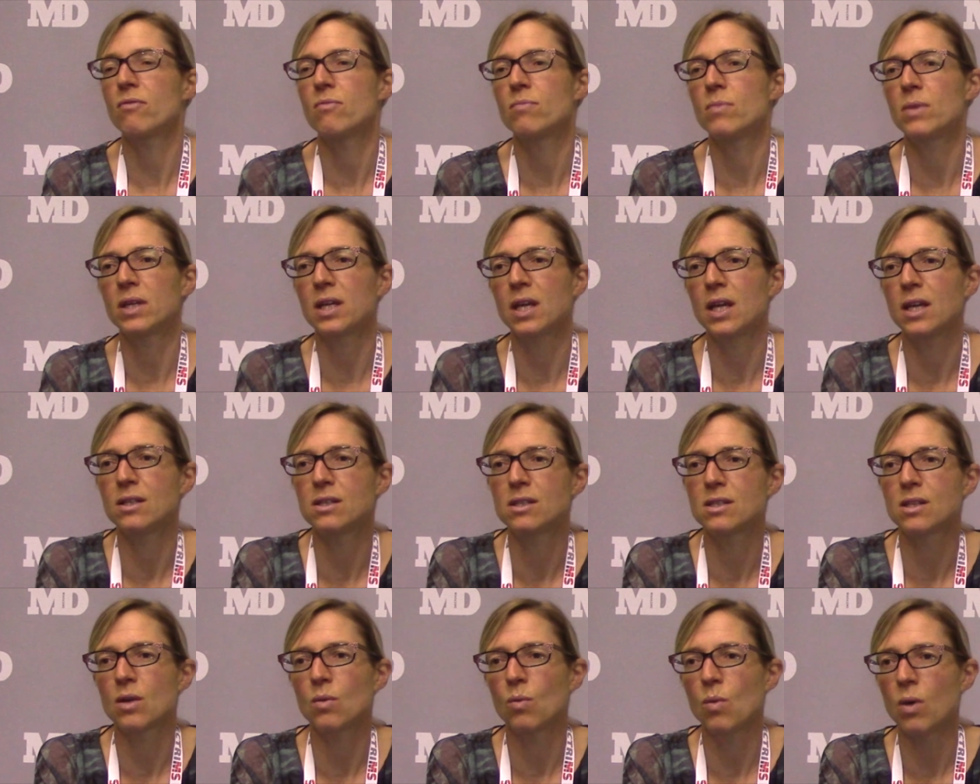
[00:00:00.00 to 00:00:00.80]
from the
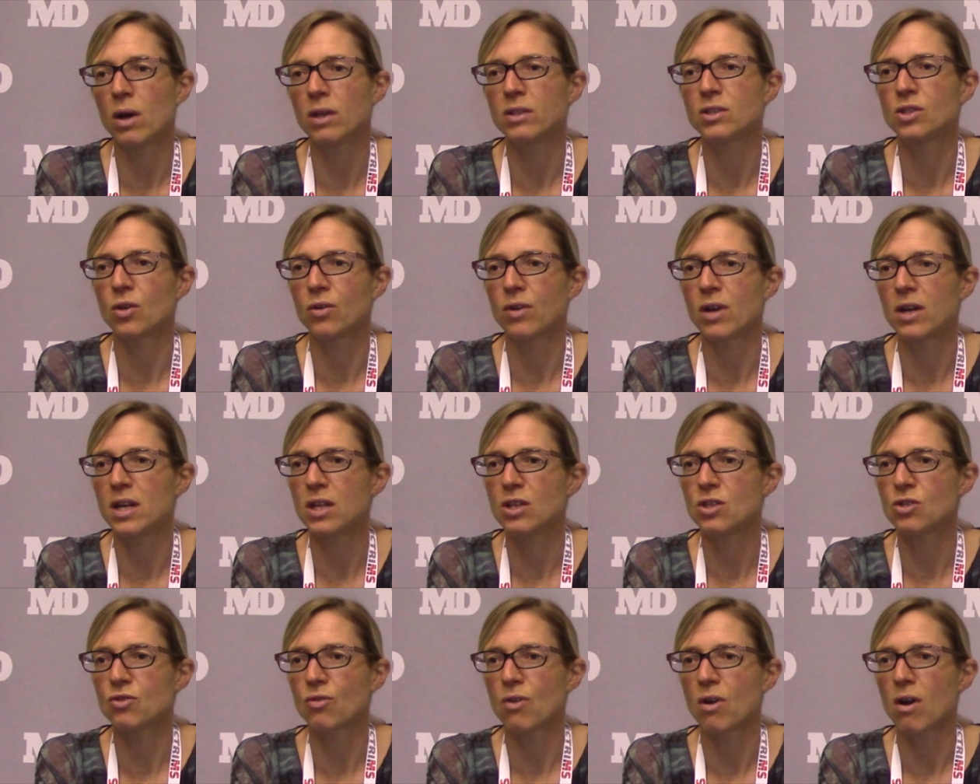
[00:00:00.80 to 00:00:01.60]
kids that weren't on
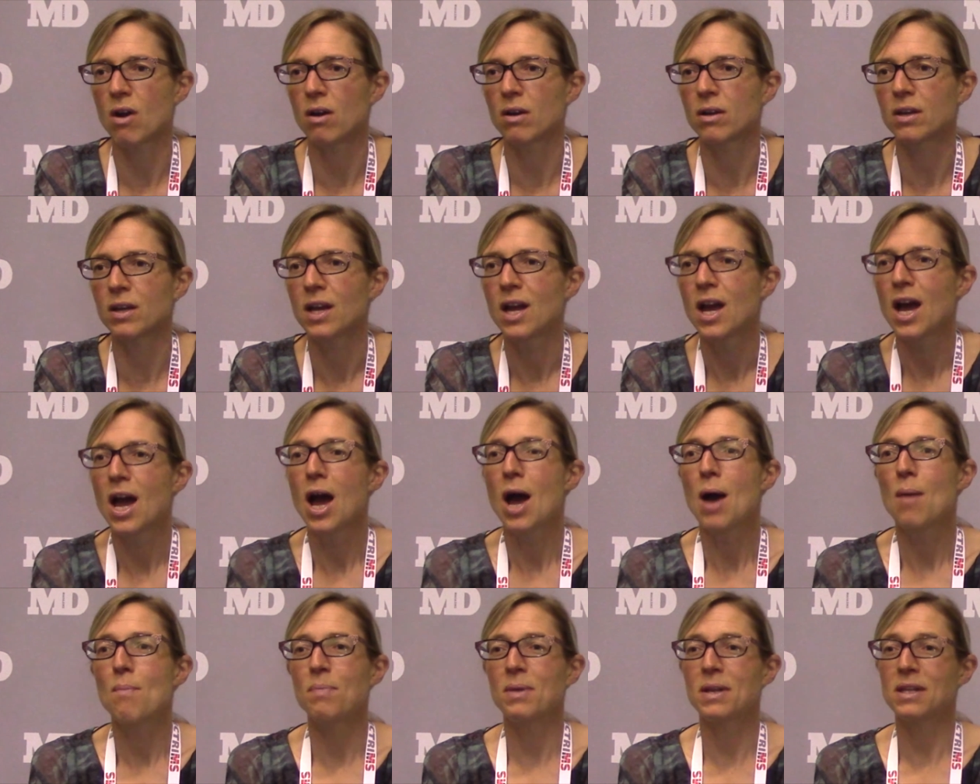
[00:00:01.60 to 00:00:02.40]
any drug.
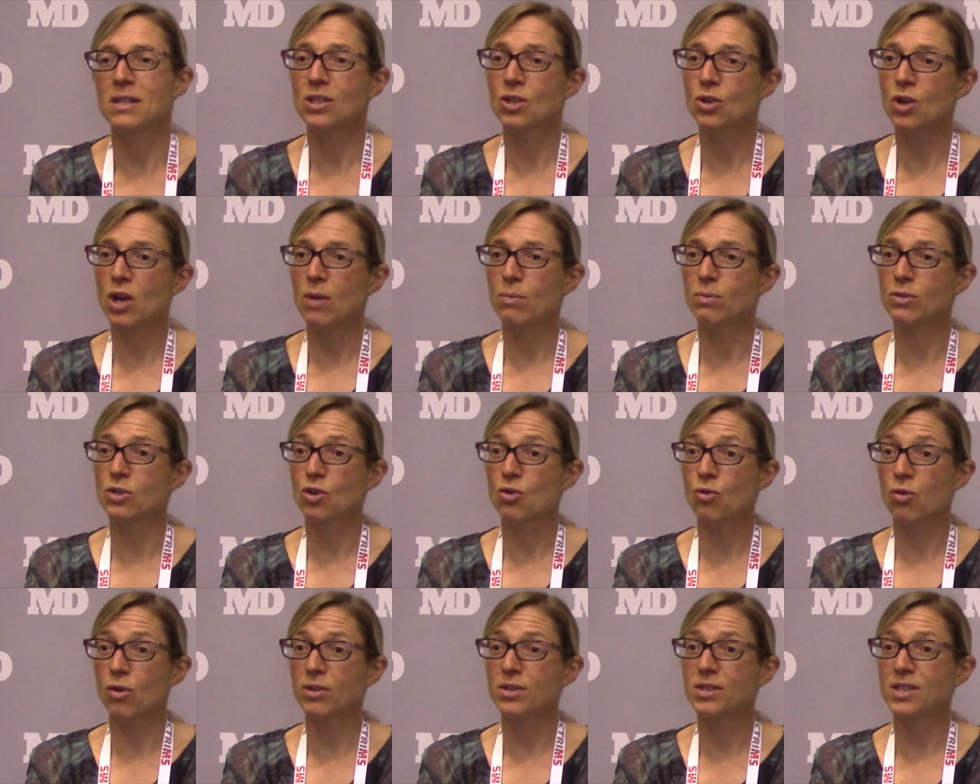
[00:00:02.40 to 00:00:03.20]
But it was a
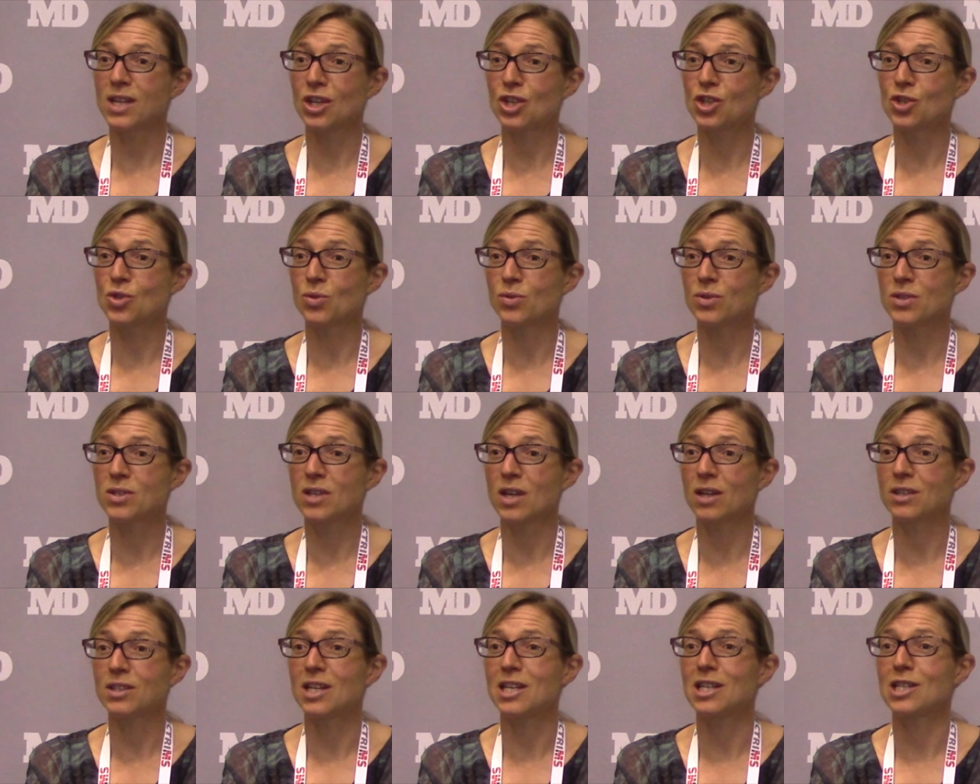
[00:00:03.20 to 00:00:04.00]
cross-sectional
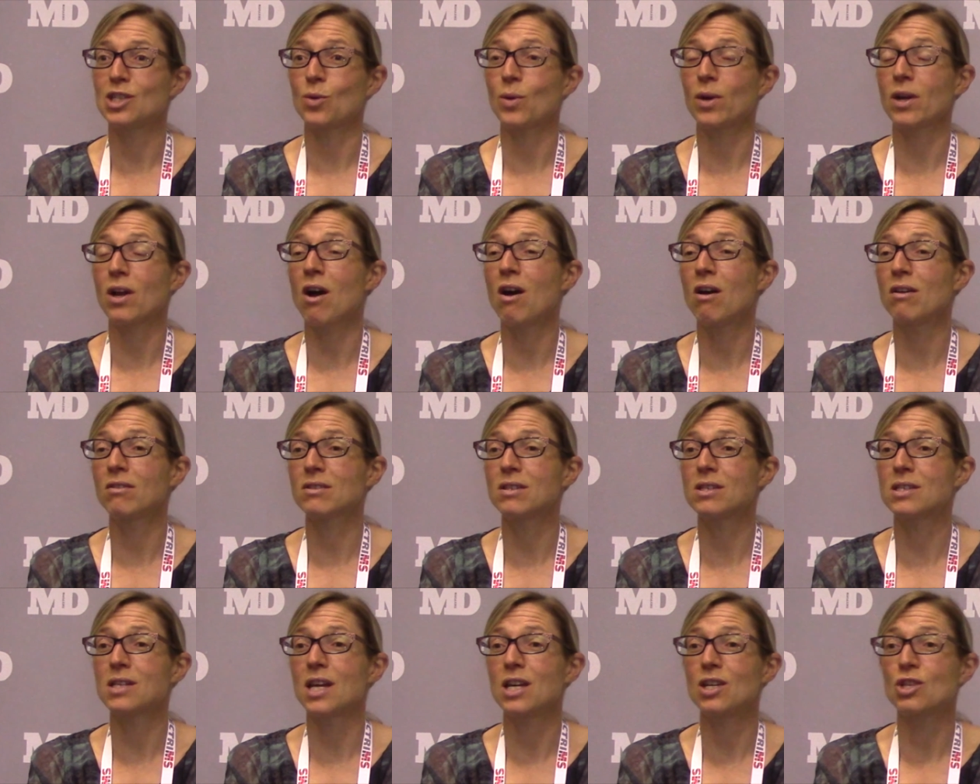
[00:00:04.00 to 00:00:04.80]
study, so I
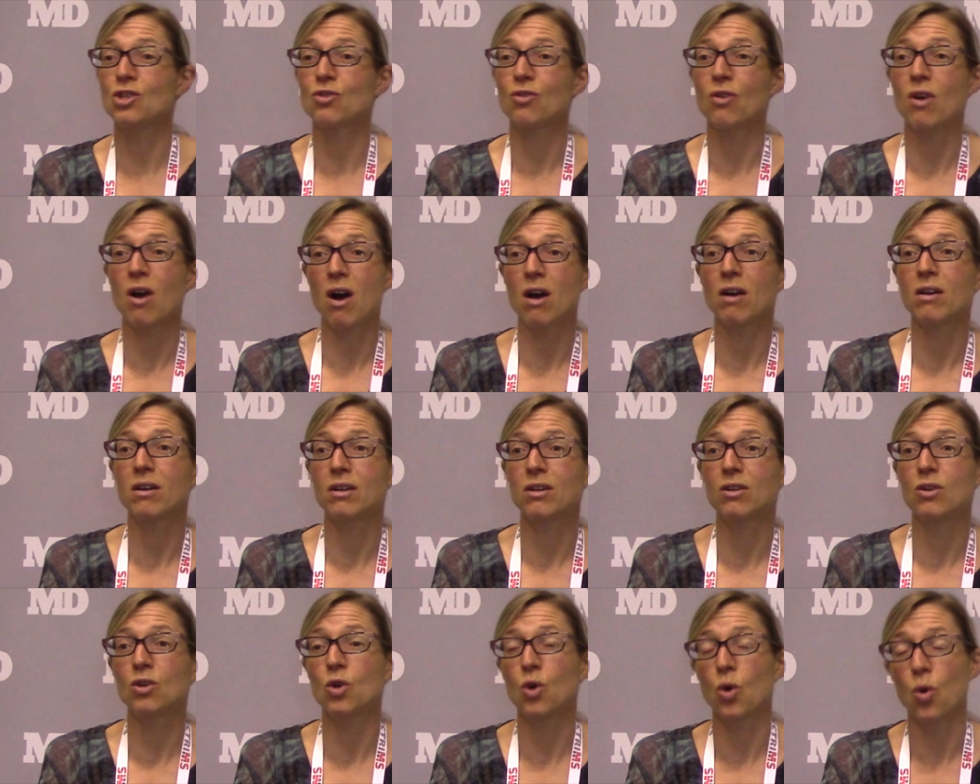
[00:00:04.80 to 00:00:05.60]
can't say drug
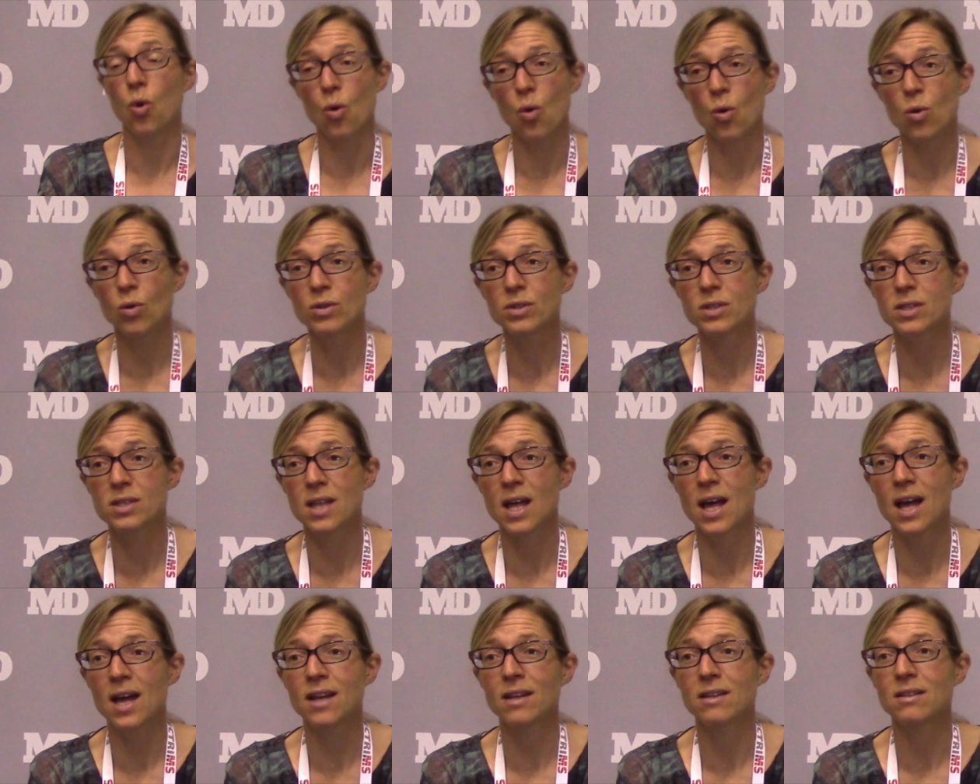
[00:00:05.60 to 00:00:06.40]
caused
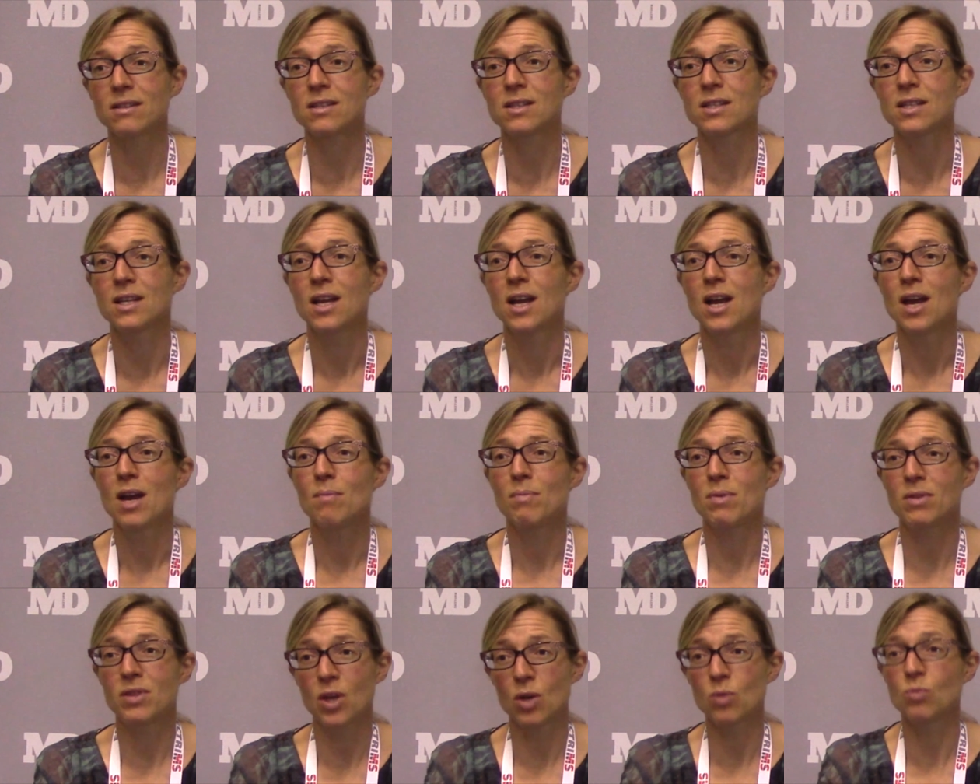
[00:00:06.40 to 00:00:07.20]

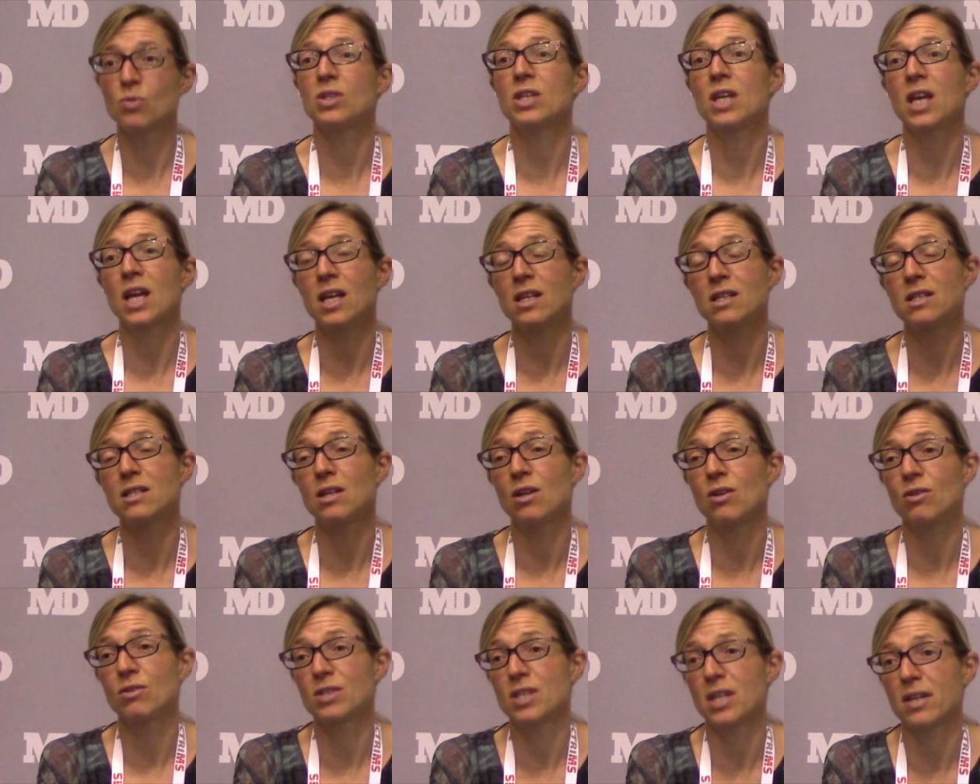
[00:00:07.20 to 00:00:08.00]
that, but those kids
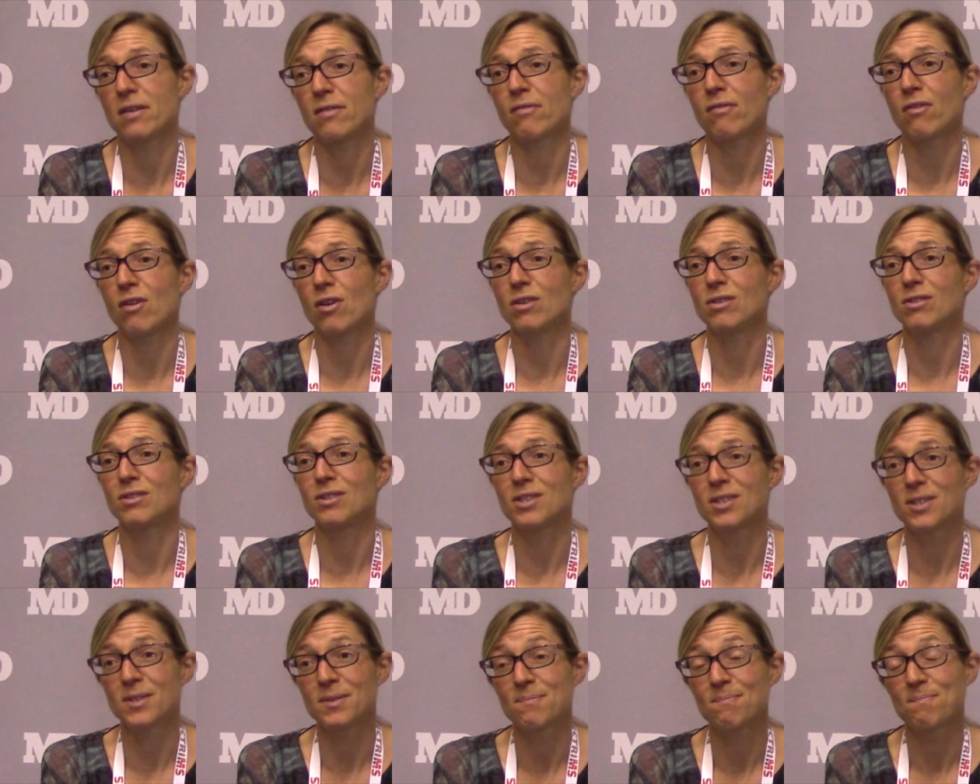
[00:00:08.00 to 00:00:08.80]
look
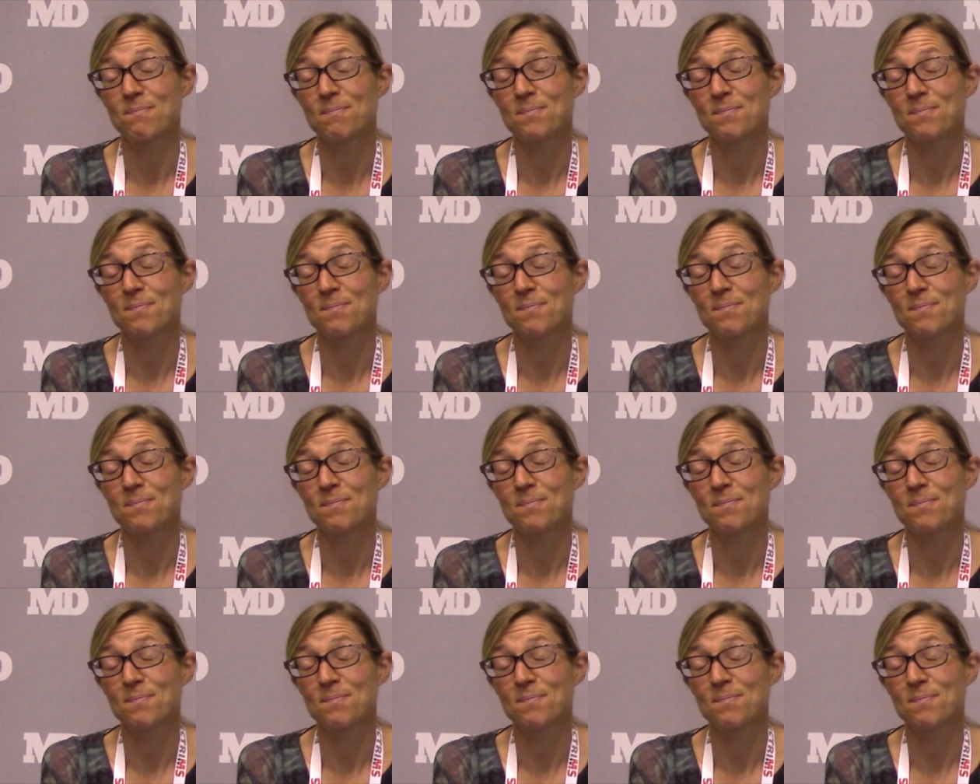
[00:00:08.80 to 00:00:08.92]
different.